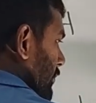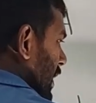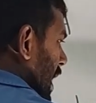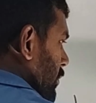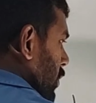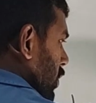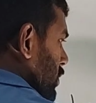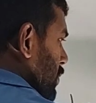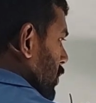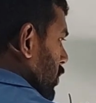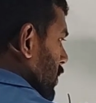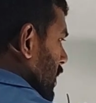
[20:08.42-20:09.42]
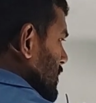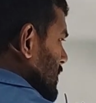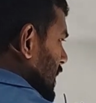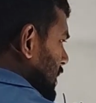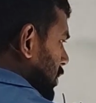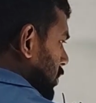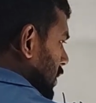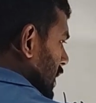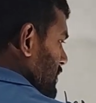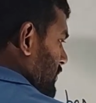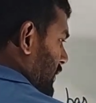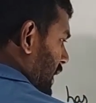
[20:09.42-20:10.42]
we have both protons and
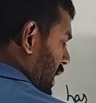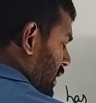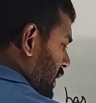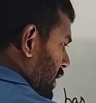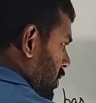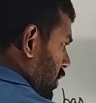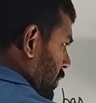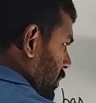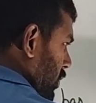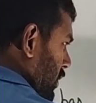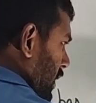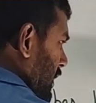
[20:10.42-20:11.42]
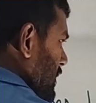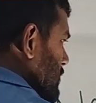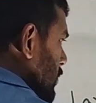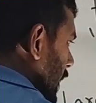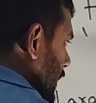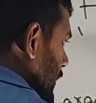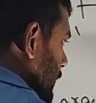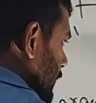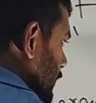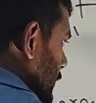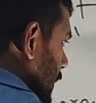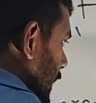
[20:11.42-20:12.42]
neutrons. We already know proton is
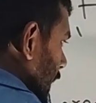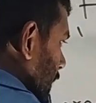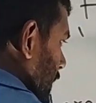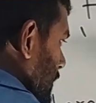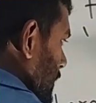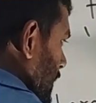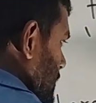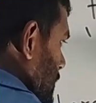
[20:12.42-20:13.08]
1, correct?